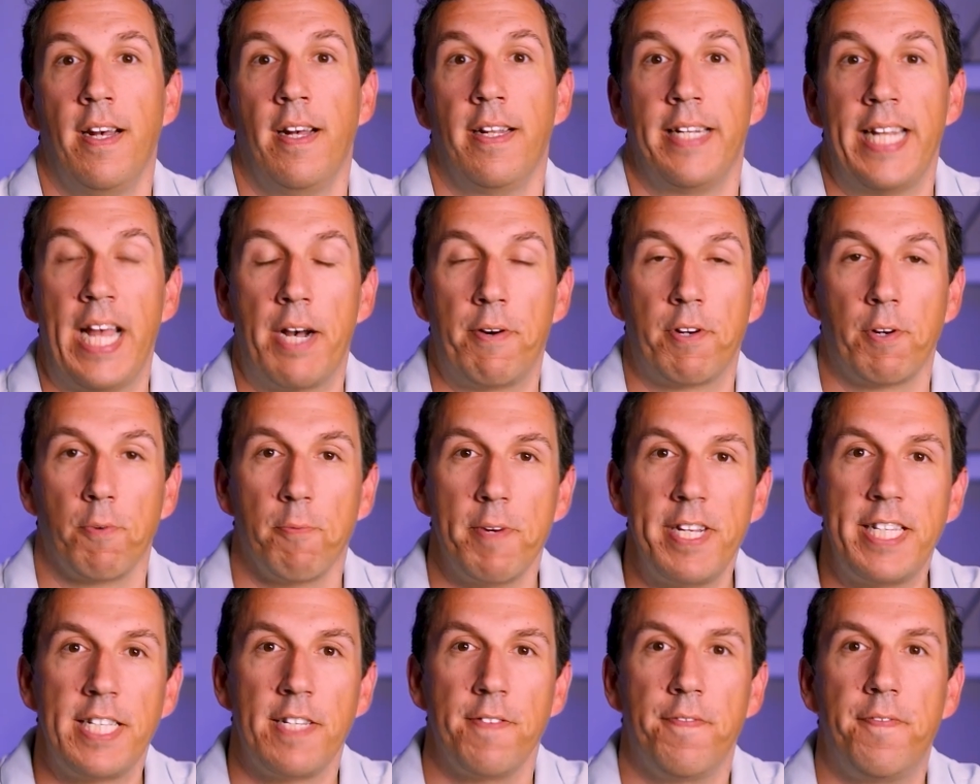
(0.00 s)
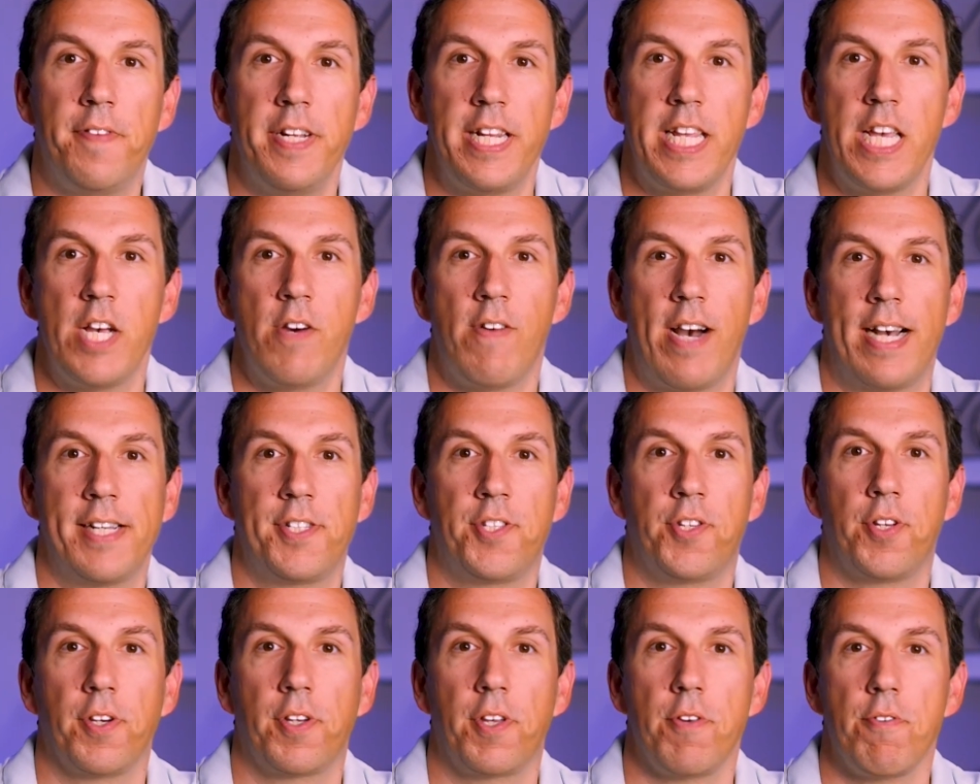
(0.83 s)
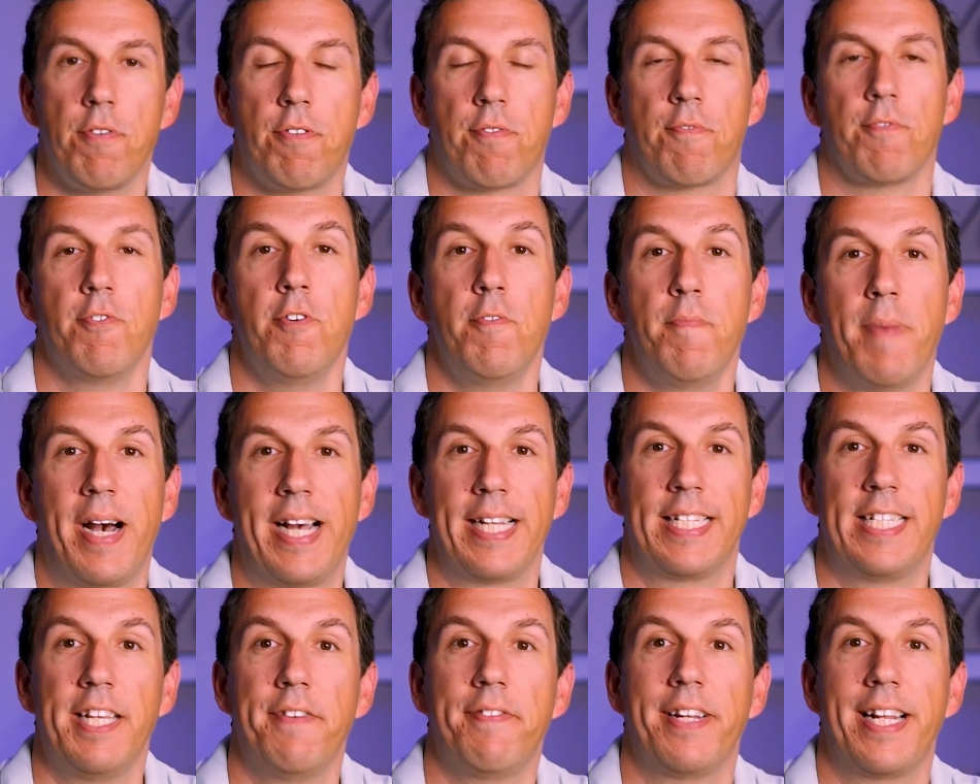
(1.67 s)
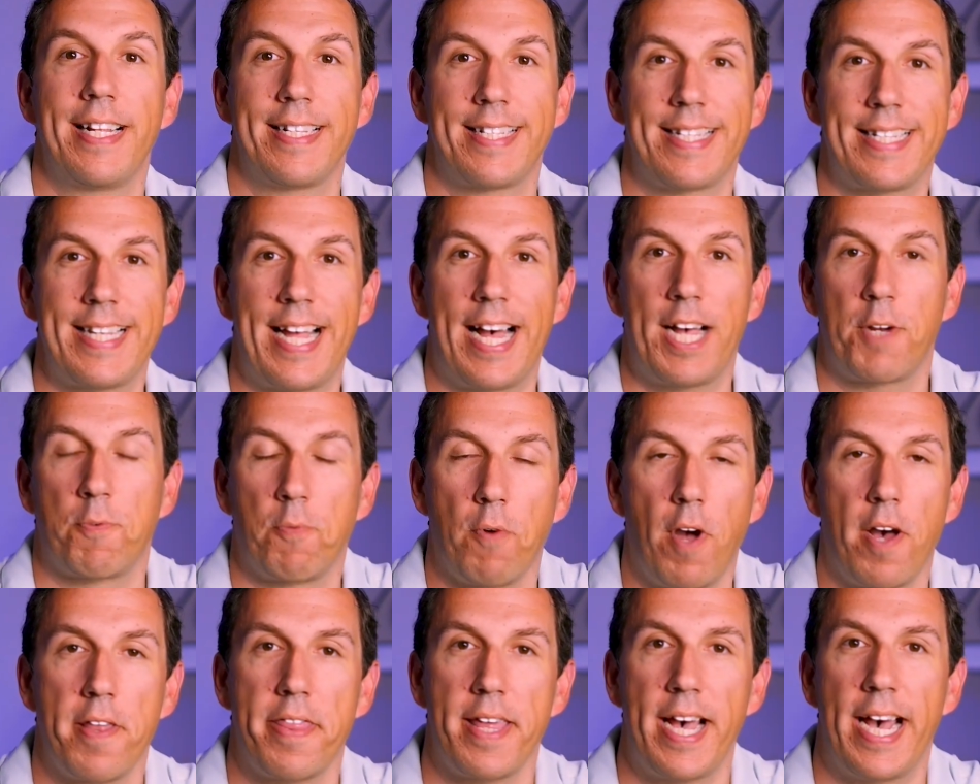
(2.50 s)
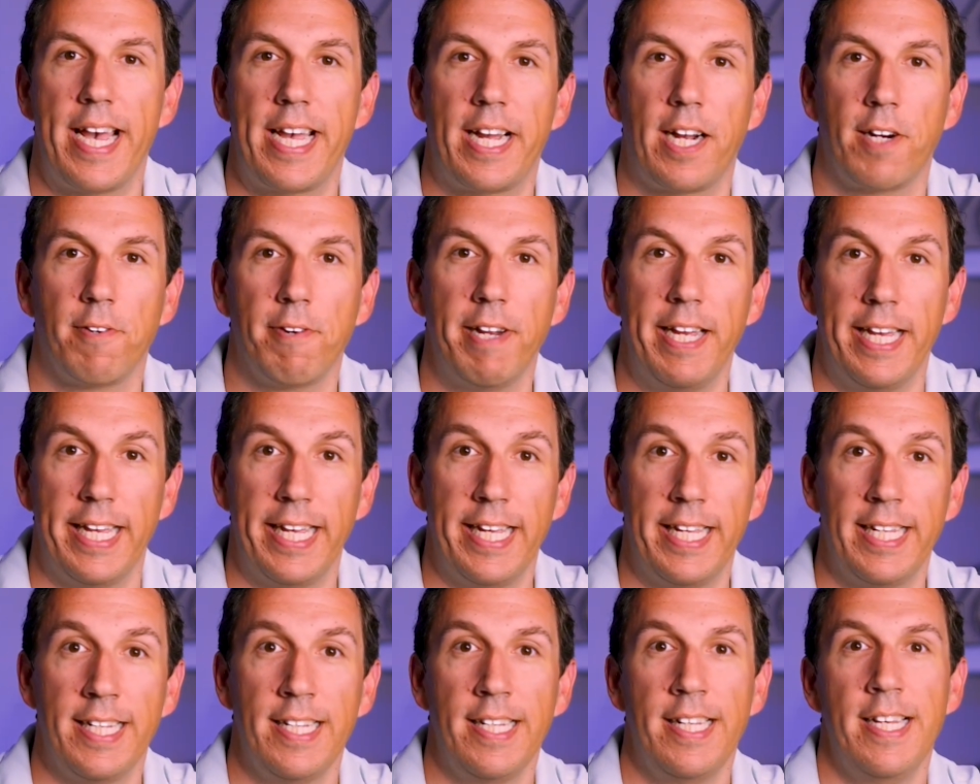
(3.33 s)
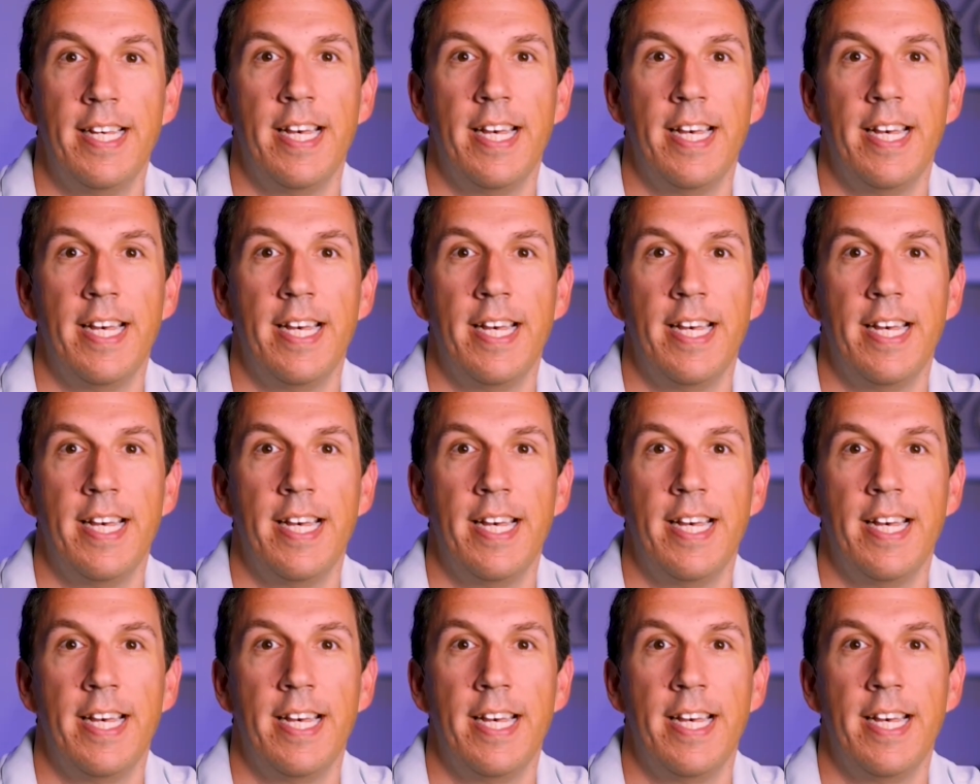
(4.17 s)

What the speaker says: Now, in a recent video, I took you through my dividend stock Roth IRA,